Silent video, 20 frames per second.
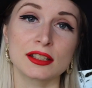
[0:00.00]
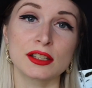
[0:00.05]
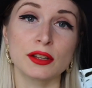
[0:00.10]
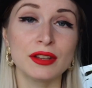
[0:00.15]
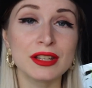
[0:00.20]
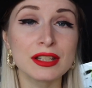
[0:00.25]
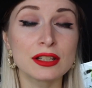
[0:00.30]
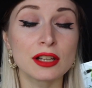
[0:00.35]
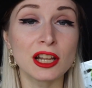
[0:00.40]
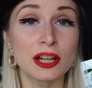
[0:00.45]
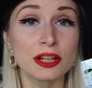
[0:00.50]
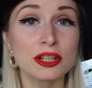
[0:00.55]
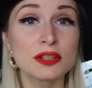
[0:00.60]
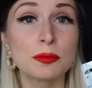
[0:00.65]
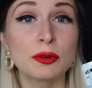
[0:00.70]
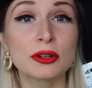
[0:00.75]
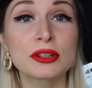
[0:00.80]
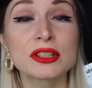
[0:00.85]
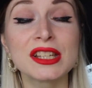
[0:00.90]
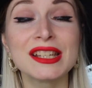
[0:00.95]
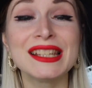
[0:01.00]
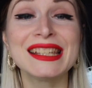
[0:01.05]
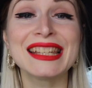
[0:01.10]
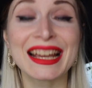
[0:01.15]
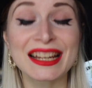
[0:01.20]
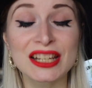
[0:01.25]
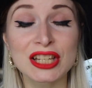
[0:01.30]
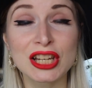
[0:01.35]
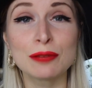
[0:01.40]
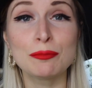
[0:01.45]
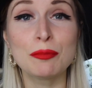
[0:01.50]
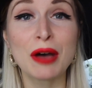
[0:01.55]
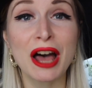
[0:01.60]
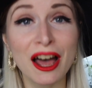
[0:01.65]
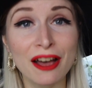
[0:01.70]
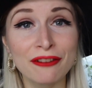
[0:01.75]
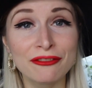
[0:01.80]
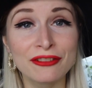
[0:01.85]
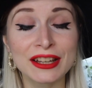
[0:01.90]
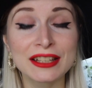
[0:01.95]
So this lunchbox is actually
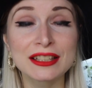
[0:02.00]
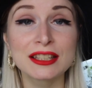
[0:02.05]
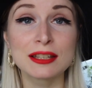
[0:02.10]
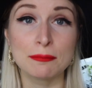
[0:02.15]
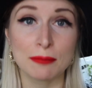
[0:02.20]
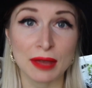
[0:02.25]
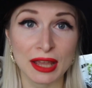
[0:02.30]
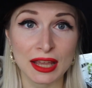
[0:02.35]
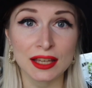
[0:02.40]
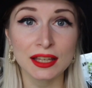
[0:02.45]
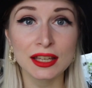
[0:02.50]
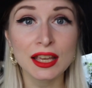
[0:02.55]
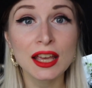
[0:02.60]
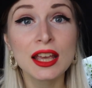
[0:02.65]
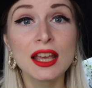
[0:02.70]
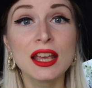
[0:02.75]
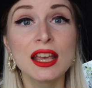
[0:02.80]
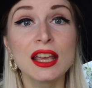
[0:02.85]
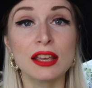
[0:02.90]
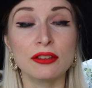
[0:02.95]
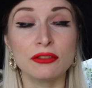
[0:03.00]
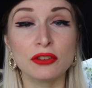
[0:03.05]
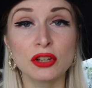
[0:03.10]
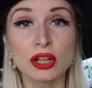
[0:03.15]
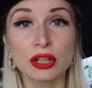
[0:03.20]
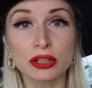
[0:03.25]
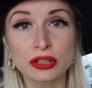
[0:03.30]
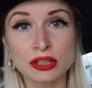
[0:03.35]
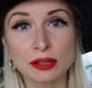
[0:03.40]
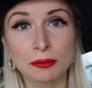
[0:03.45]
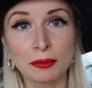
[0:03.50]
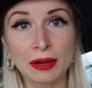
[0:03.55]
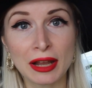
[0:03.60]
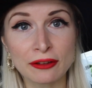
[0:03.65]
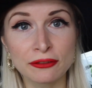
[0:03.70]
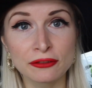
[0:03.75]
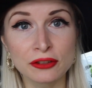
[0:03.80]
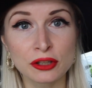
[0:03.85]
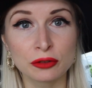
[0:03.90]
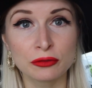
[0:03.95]
perfect to make if you got some
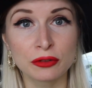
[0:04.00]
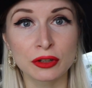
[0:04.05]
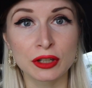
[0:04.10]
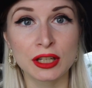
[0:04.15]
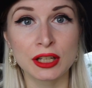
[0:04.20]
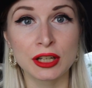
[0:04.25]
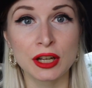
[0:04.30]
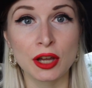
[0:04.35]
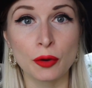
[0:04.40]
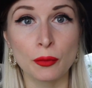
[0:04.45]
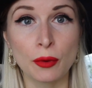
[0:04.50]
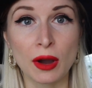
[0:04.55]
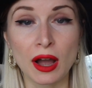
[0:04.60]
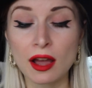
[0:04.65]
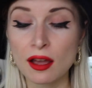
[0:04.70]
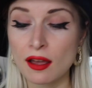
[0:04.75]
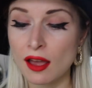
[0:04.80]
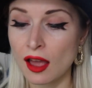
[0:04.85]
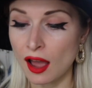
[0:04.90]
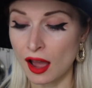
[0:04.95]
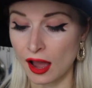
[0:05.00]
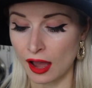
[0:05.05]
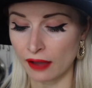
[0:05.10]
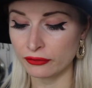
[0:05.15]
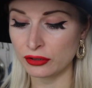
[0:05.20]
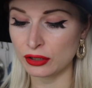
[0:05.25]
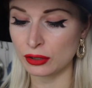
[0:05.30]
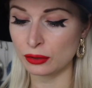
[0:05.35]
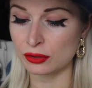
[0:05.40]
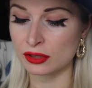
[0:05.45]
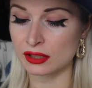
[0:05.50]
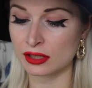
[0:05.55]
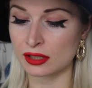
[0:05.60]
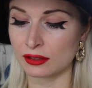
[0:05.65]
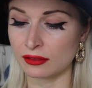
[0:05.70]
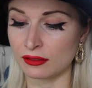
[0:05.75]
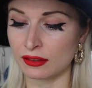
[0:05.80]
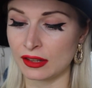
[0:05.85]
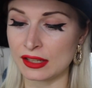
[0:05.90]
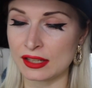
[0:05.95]
leftover quinoa. I've
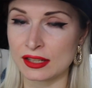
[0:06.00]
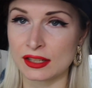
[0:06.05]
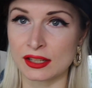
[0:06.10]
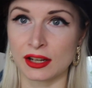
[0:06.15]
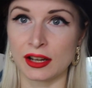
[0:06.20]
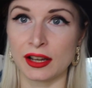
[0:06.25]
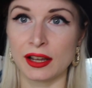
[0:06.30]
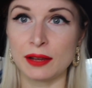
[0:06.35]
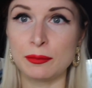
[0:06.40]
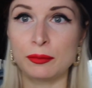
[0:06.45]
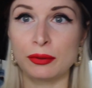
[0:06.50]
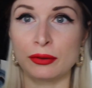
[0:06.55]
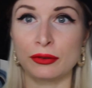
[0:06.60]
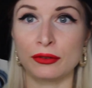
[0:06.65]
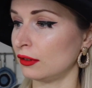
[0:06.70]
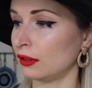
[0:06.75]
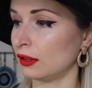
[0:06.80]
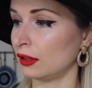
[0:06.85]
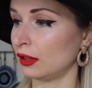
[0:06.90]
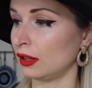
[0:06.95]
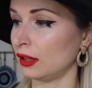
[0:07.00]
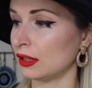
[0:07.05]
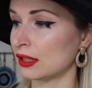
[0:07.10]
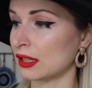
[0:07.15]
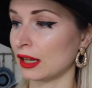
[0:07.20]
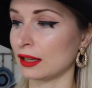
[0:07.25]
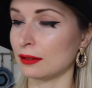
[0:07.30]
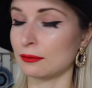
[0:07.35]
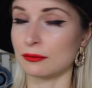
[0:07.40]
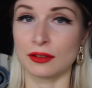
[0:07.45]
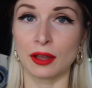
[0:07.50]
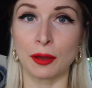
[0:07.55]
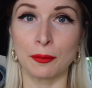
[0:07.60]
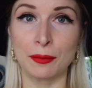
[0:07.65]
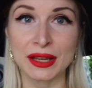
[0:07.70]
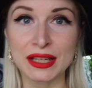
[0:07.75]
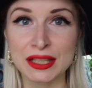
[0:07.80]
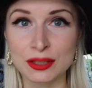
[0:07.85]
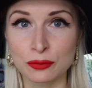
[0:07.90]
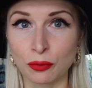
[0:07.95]
used this type. It's like a
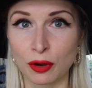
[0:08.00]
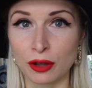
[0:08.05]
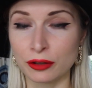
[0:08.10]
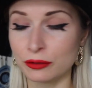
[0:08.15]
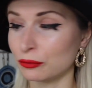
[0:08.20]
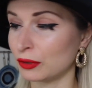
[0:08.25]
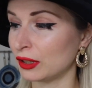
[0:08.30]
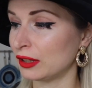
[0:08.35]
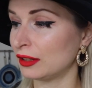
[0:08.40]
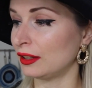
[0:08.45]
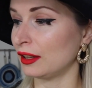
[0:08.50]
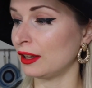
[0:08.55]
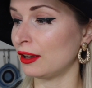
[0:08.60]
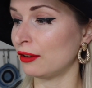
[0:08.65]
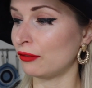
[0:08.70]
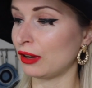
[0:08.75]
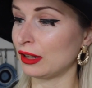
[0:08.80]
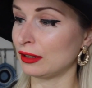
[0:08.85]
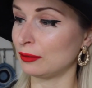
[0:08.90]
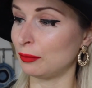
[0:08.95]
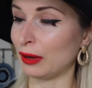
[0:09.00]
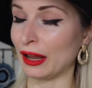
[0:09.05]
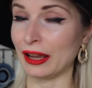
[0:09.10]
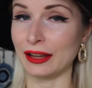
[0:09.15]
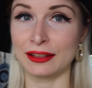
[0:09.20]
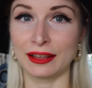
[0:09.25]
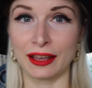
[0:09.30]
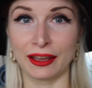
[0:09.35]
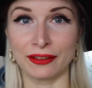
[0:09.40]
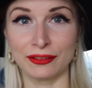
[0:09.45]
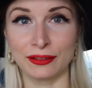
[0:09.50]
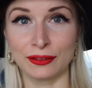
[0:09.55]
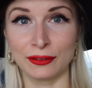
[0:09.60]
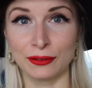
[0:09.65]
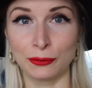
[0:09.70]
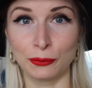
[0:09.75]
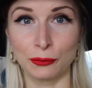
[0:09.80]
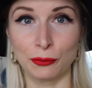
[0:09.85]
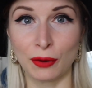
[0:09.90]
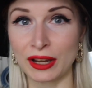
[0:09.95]
mixed one with the red, black and
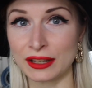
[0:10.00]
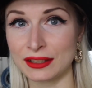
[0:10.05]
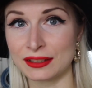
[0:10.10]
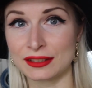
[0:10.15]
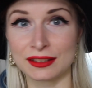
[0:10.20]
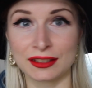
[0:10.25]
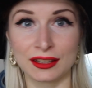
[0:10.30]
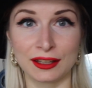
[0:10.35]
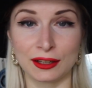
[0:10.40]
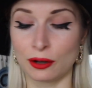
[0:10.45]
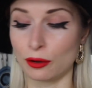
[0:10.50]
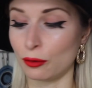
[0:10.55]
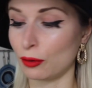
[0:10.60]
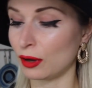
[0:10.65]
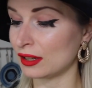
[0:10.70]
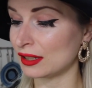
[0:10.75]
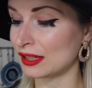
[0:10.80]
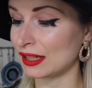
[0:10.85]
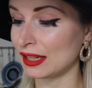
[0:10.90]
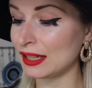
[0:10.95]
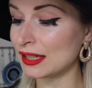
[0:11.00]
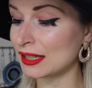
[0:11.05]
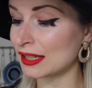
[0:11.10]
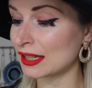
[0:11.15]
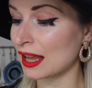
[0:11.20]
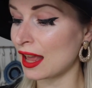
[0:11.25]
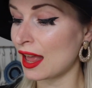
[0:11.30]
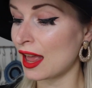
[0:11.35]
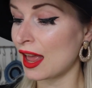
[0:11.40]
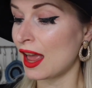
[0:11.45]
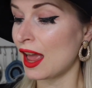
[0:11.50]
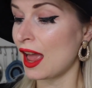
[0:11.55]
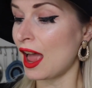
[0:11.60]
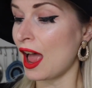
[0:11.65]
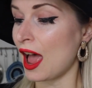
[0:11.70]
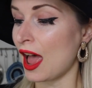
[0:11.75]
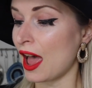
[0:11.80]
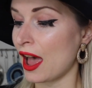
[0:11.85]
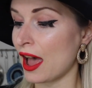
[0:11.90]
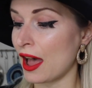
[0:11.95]
white quinoa seeds.
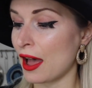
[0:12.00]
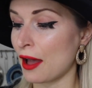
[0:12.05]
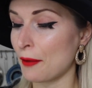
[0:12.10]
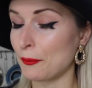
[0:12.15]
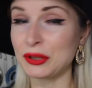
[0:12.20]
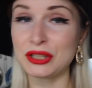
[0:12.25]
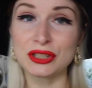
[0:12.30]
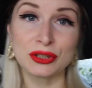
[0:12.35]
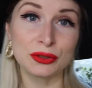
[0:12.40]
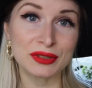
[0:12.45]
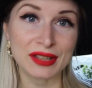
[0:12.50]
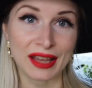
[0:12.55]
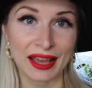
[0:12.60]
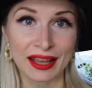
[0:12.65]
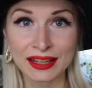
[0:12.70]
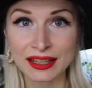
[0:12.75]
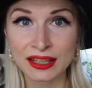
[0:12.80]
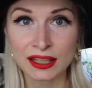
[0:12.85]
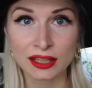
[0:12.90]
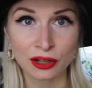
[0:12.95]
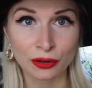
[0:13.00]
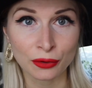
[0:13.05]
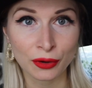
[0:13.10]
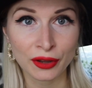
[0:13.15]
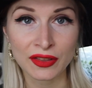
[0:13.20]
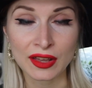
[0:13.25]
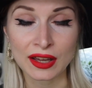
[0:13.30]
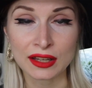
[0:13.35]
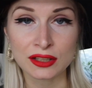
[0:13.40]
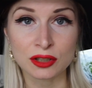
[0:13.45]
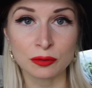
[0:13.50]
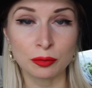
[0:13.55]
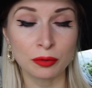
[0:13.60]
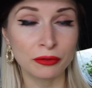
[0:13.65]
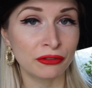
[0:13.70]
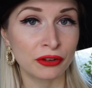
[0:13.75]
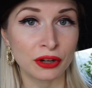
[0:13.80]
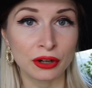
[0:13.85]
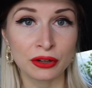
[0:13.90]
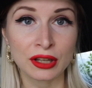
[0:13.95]
But use any quinoa that you
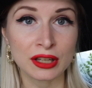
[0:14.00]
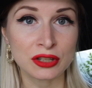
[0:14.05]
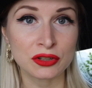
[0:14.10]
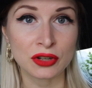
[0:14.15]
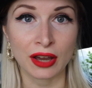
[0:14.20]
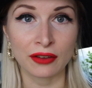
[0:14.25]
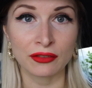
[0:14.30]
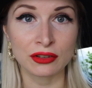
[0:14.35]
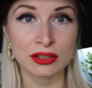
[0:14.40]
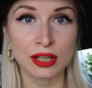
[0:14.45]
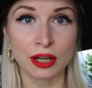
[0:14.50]
prefer, that you have at